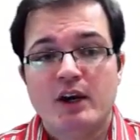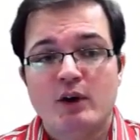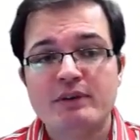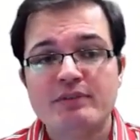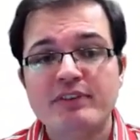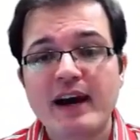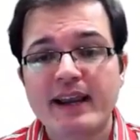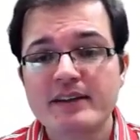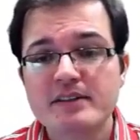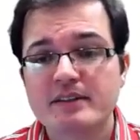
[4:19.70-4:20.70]
We
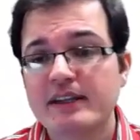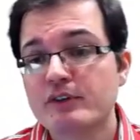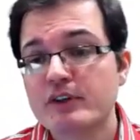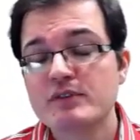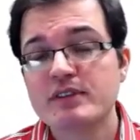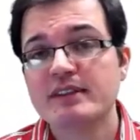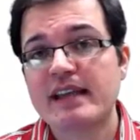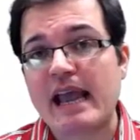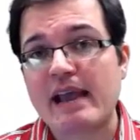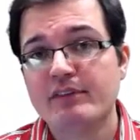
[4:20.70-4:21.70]
find that reducing
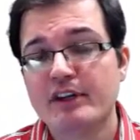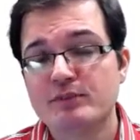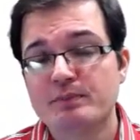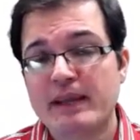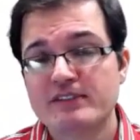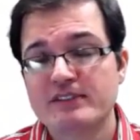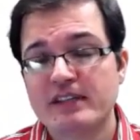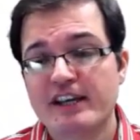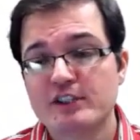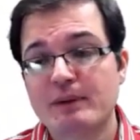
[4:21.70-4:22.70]
the average page
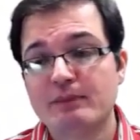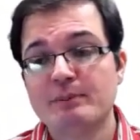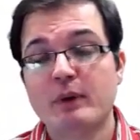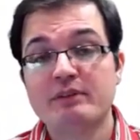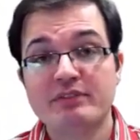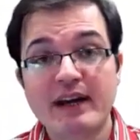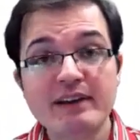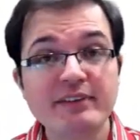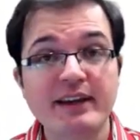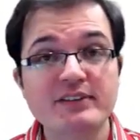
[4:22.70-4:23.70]
size by
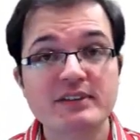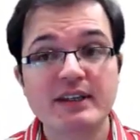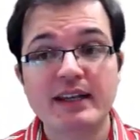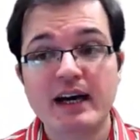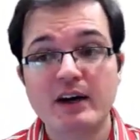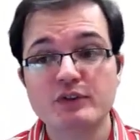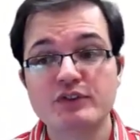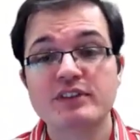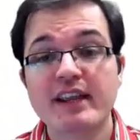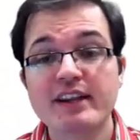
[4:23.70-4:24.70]
1.5x
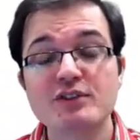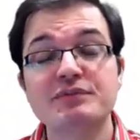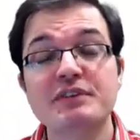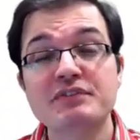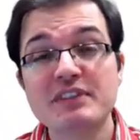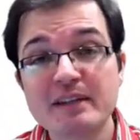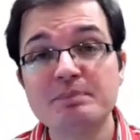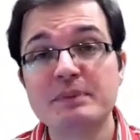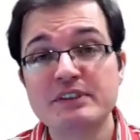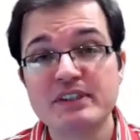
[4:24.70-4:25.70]
allows 10 to
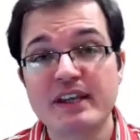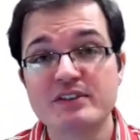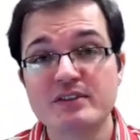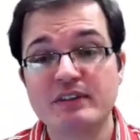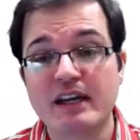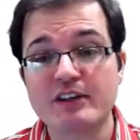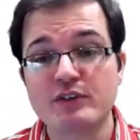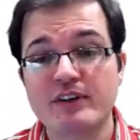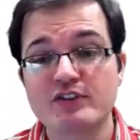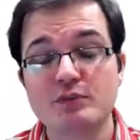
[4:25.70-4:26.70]
15% of the
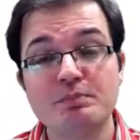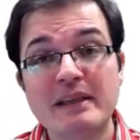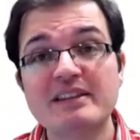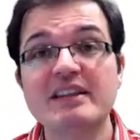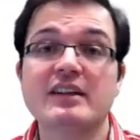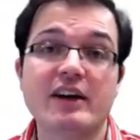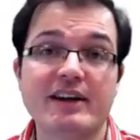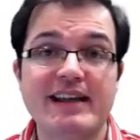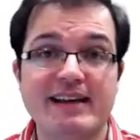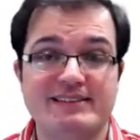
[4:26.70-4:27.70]
countries to meet the
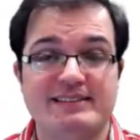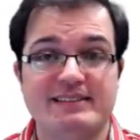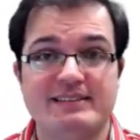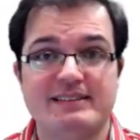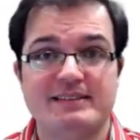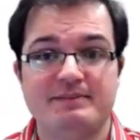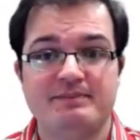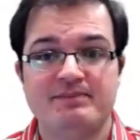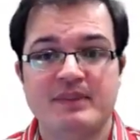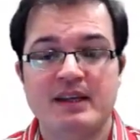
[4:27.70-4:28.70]
target accesses.
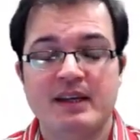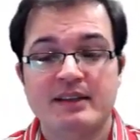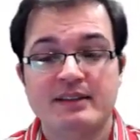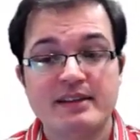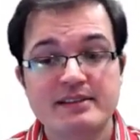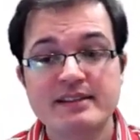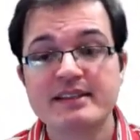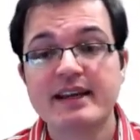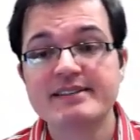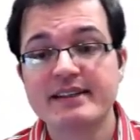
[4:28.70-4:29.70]
These
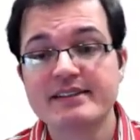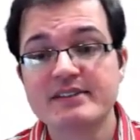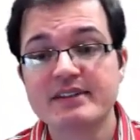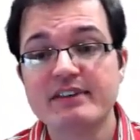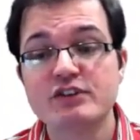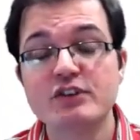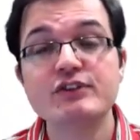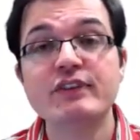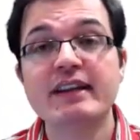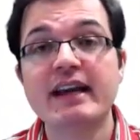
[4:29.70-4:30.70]
insights can serve as
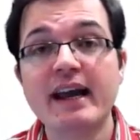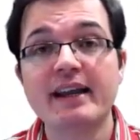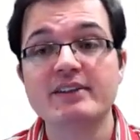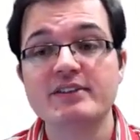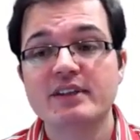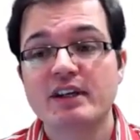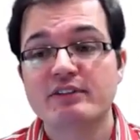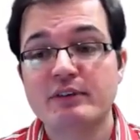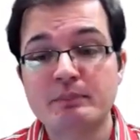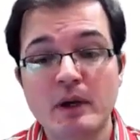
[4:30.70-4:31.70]
useful guides
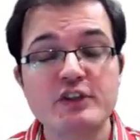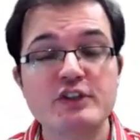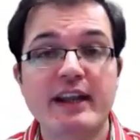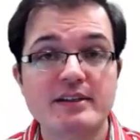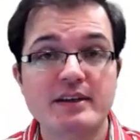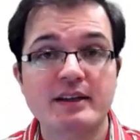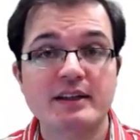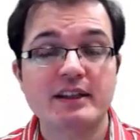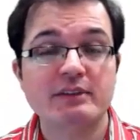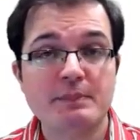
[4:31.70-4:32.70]
for
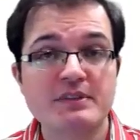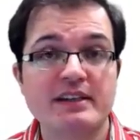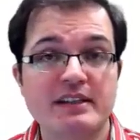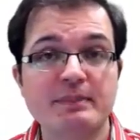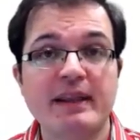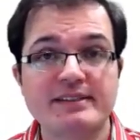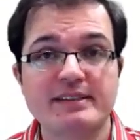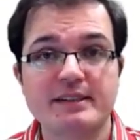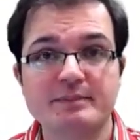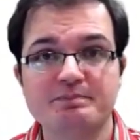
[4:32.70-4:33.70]
modulating the website complexity.